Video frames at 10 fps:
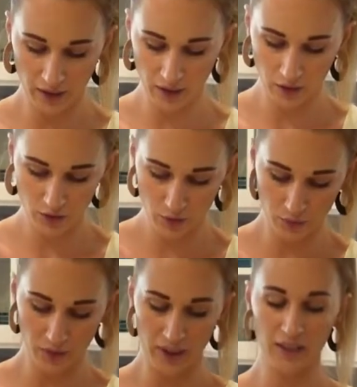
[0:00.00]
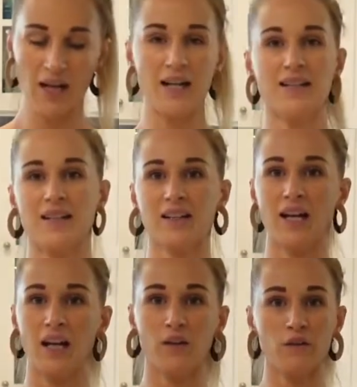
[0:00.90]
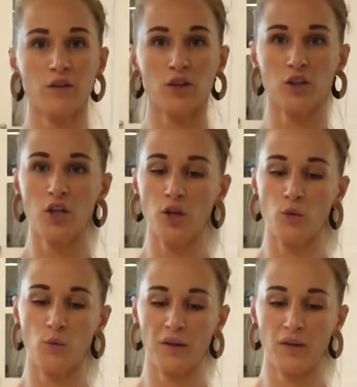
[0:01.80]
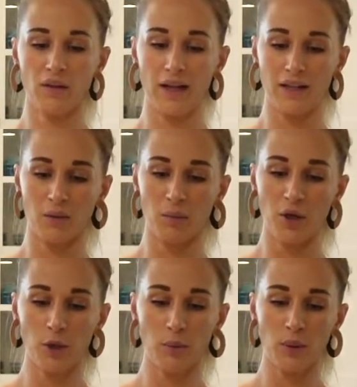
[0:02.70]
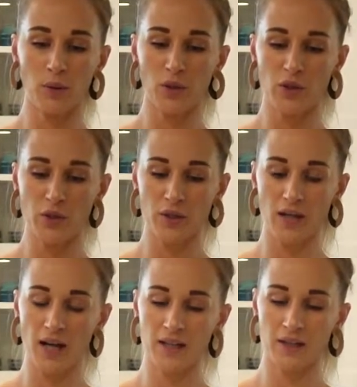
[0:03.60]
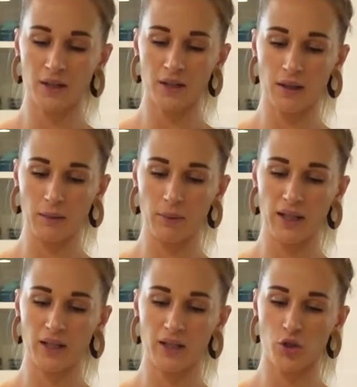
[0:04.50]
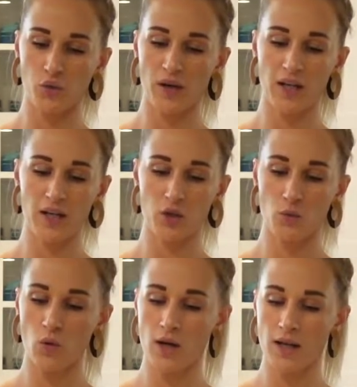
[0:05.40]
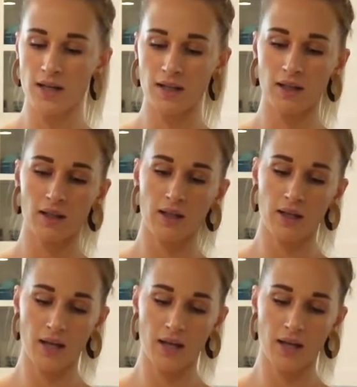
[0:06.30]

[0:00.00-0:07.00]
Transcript: It looks really nice and colorful with like the purple, the kind of like pinkish reddish one,